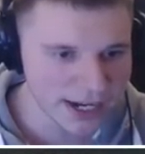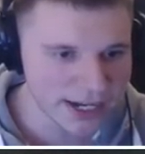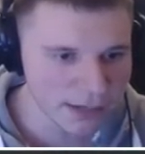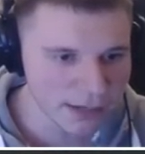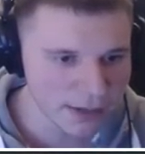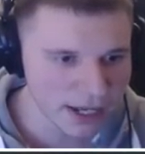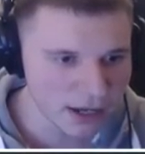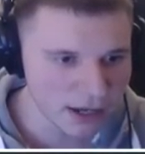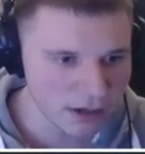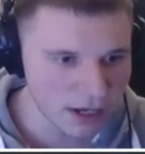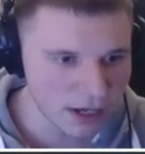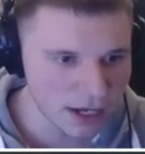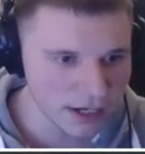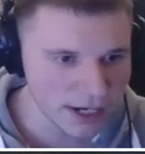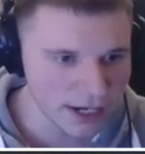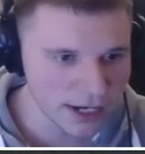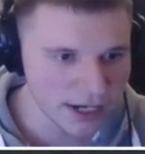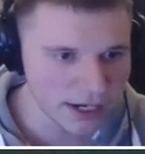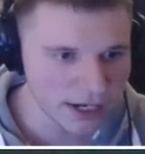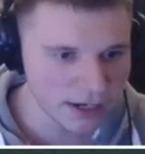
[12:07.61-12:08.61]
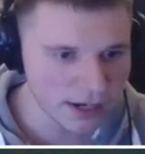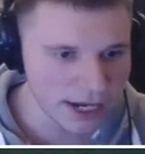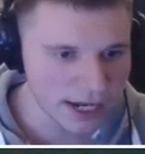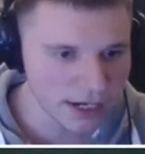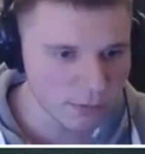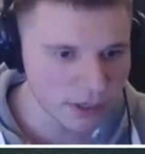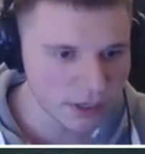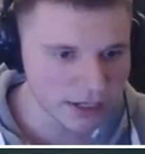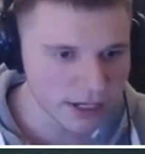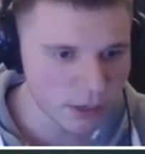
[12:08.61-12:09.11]
Here we go. Oh no no no! I
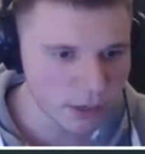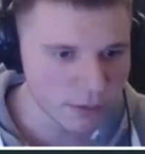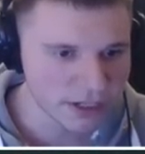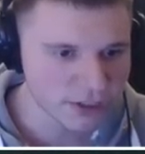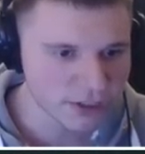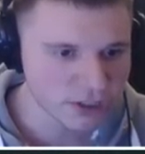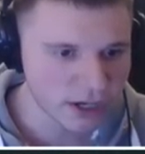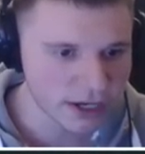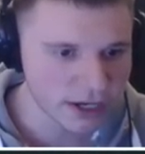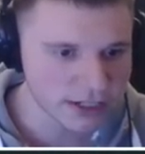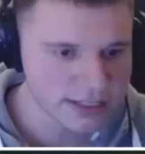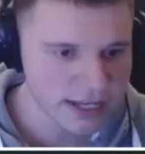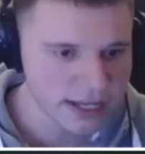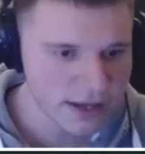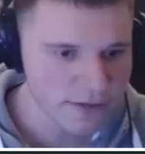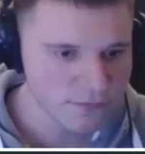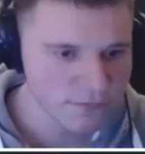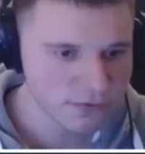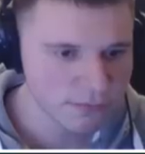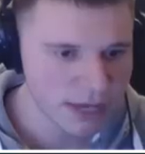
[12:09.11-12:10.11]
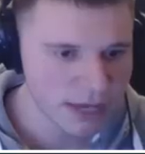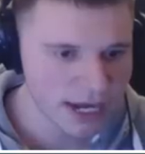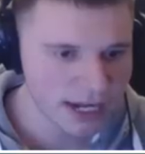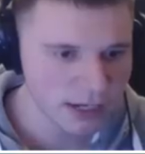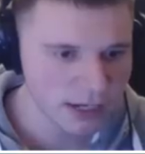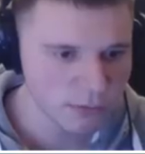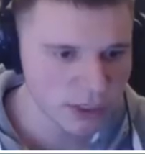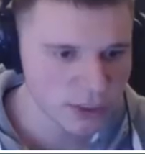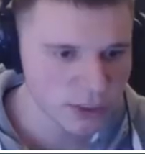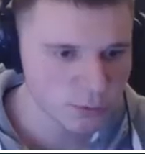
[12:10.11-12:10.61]
don't want to go with the sharks, man. I
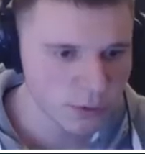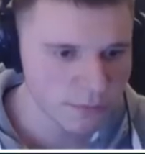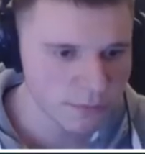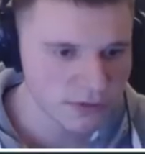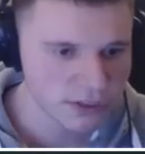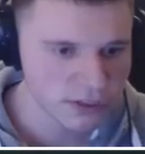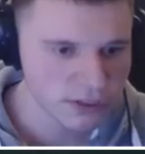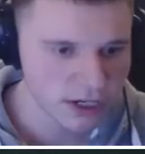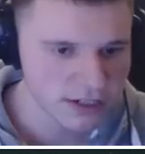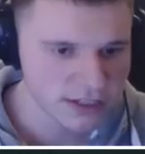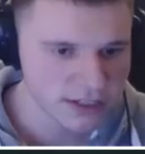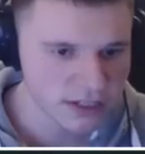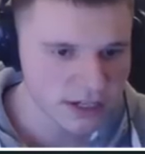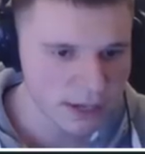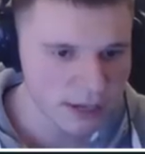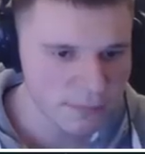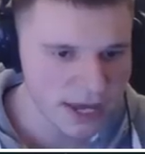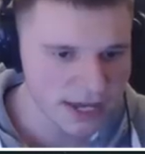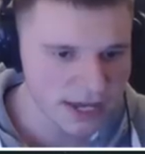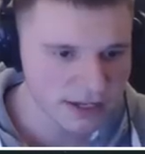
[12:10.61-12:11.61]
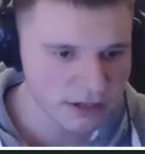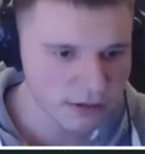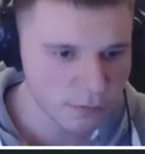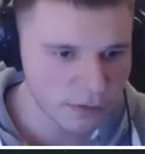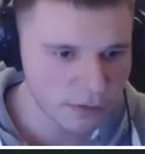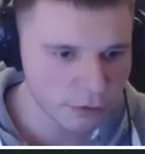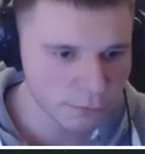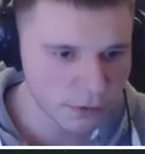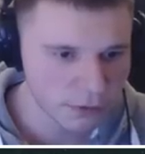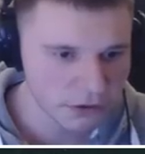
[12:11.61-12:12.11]
don't want to swim with the sharks. Come back here,
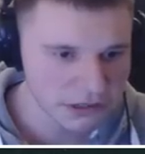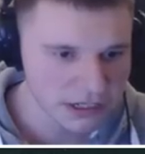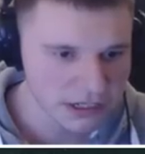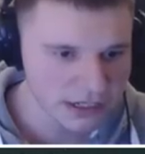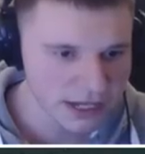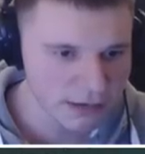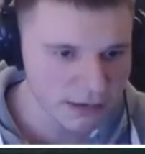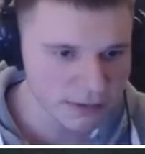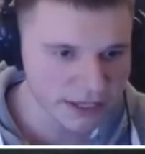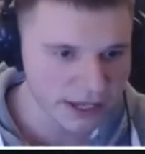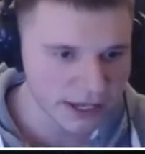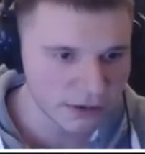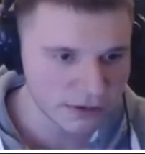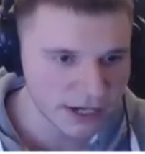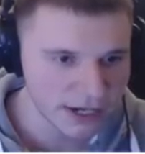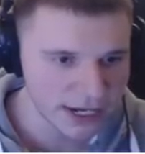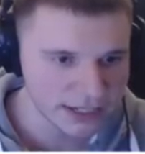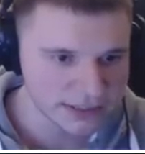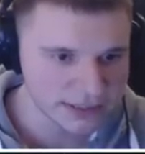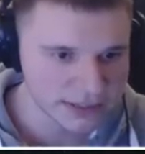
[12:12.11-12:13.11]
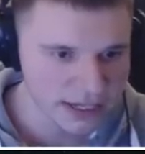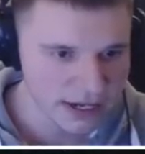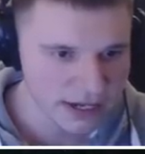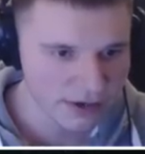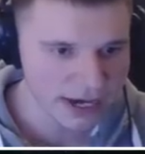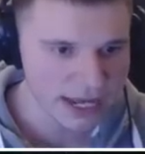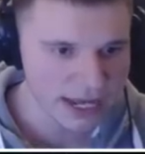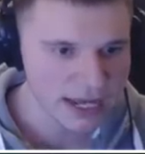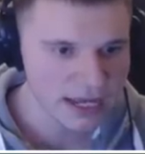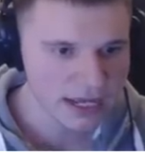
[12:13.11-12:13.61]
boat motor. There we go. Nice.
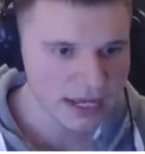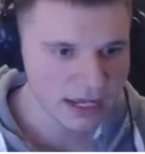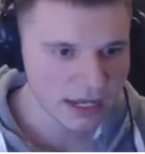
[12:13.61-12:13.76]
All right.